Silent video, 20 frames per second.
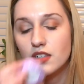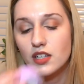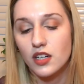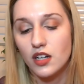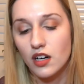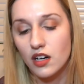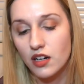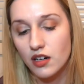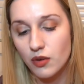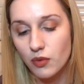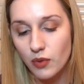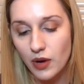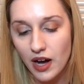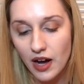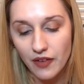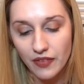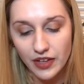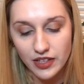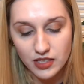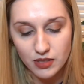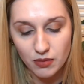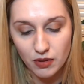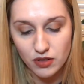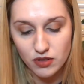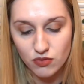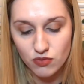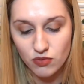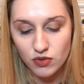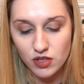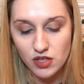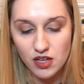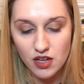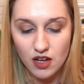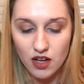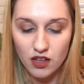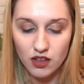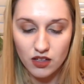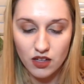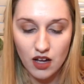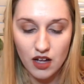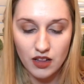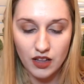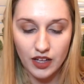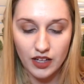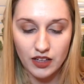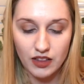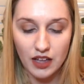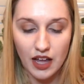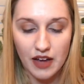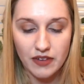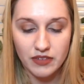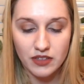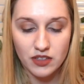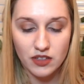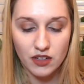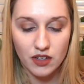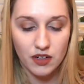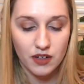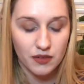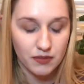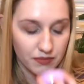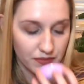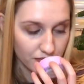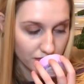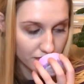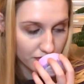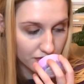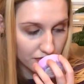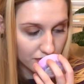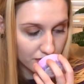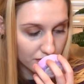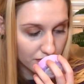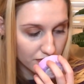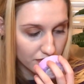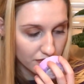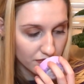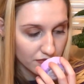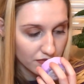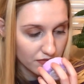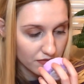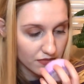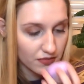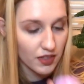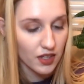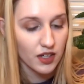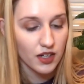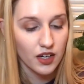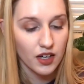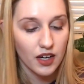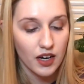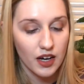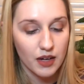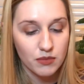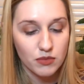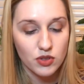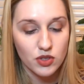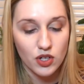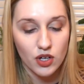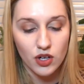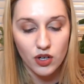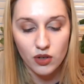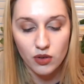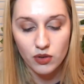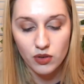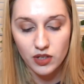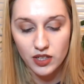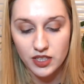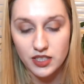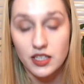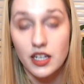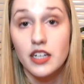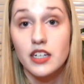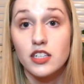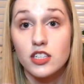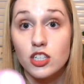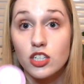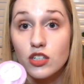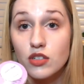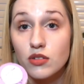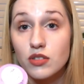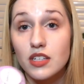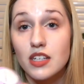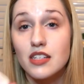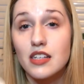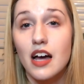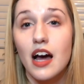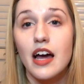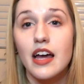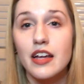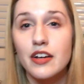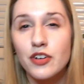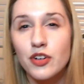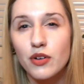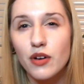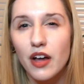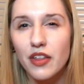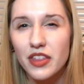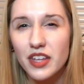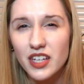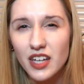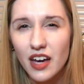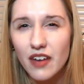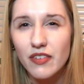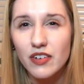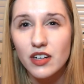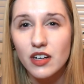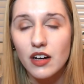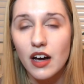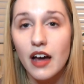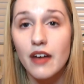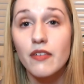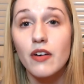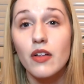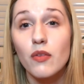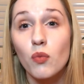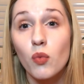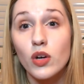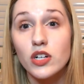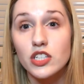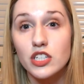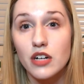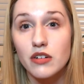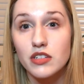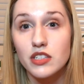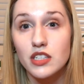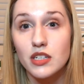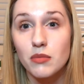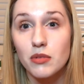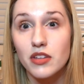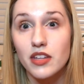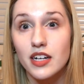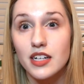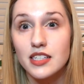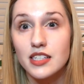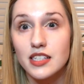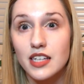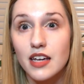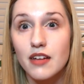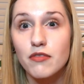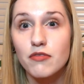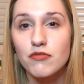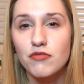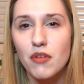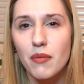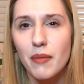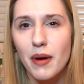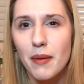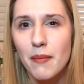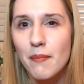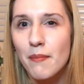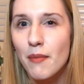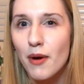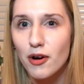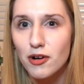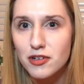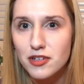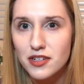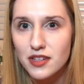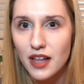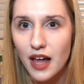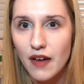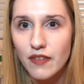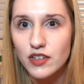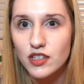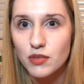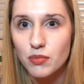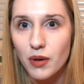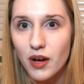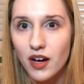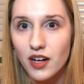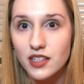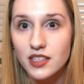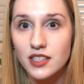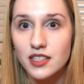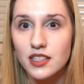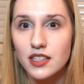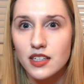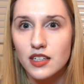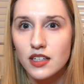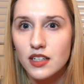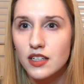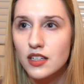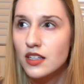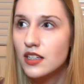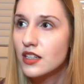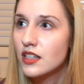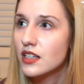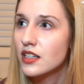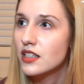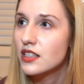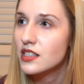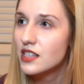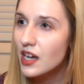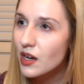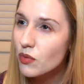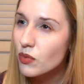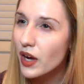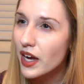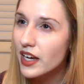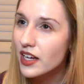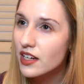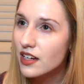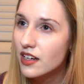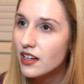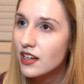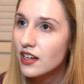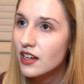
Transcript: Oh, wow, that smells really a lot like lavender. Oh, I'm so excited to use this. I do, I think I have, a, I have one shower steamer that I saved from my March lavish box. Is that right?